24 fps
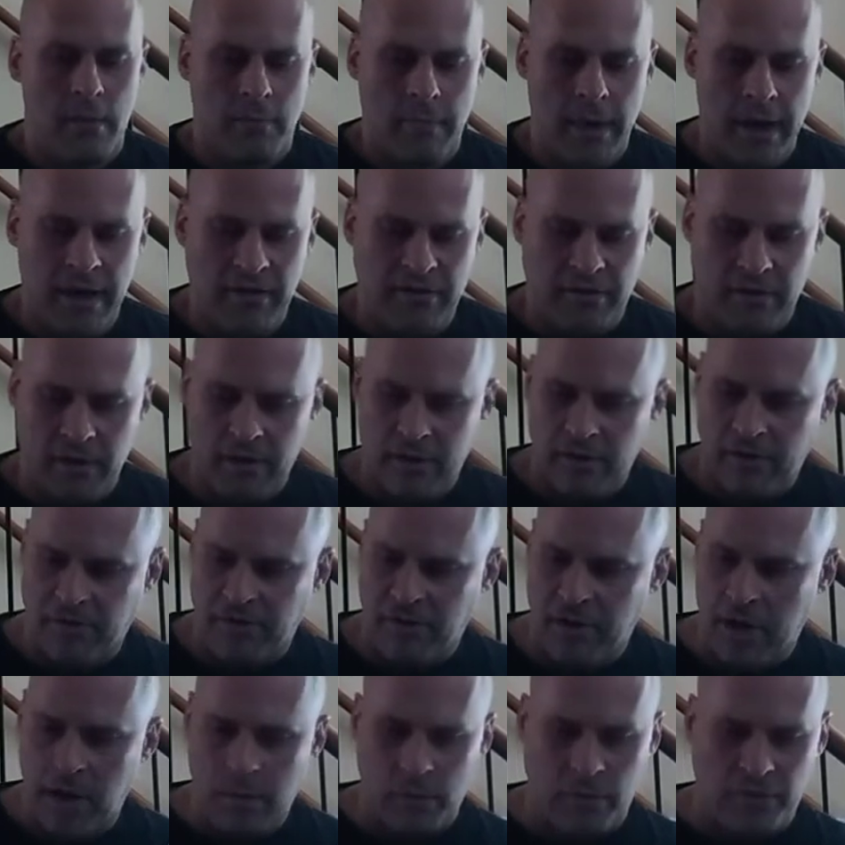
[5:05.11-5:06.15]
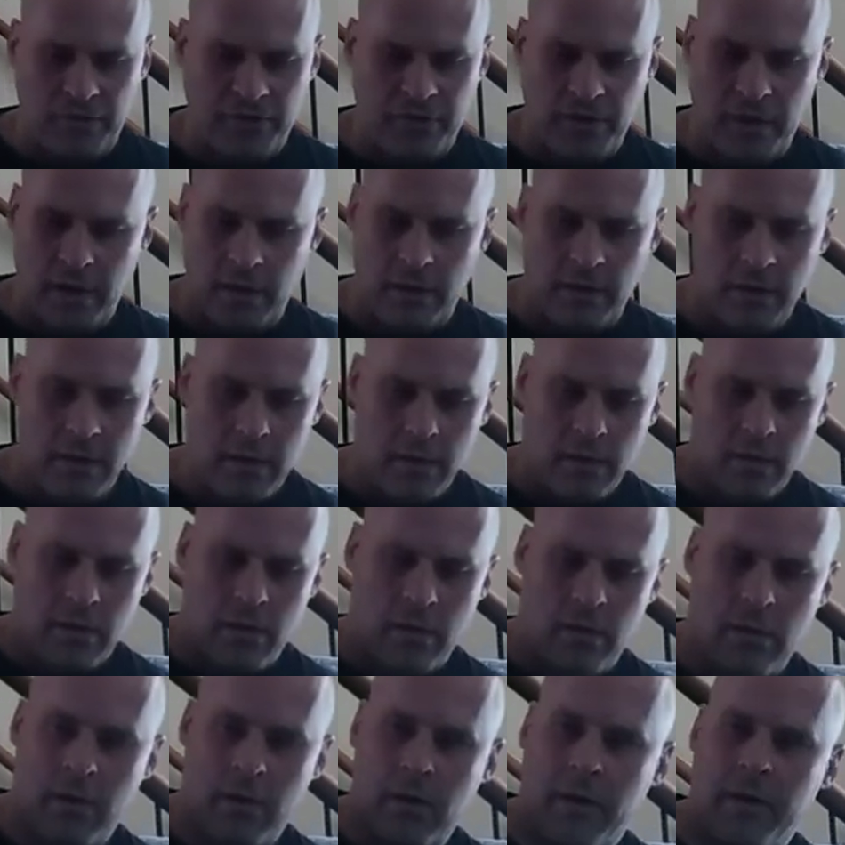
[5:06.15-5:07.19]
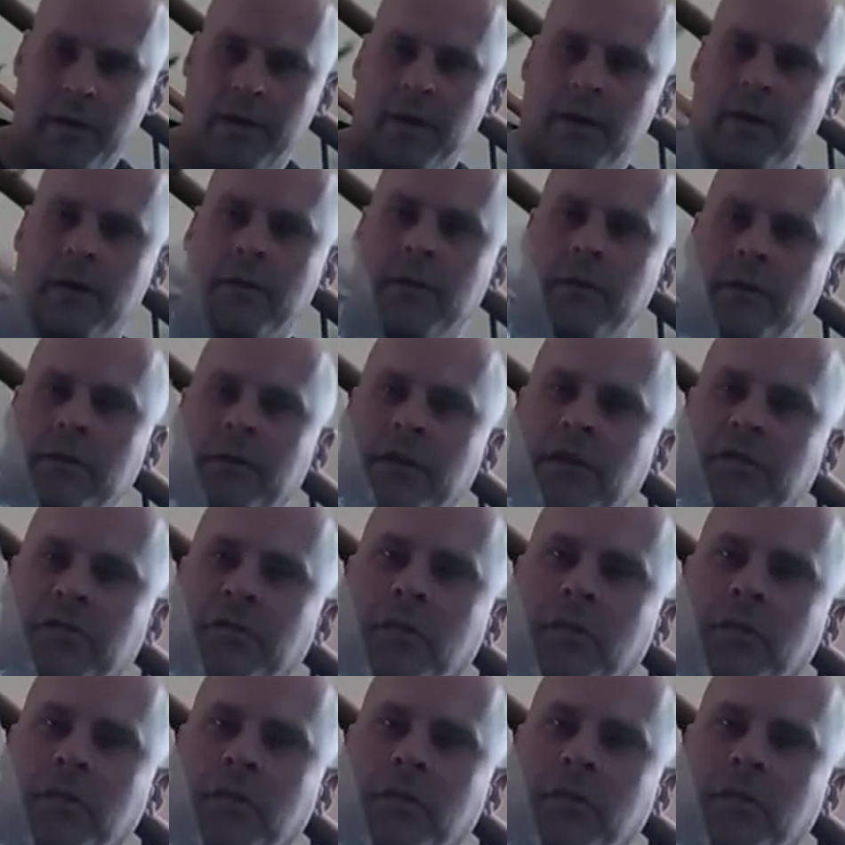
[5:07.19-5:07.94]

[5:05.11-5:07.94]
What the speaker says: Basically, this thing will sit on this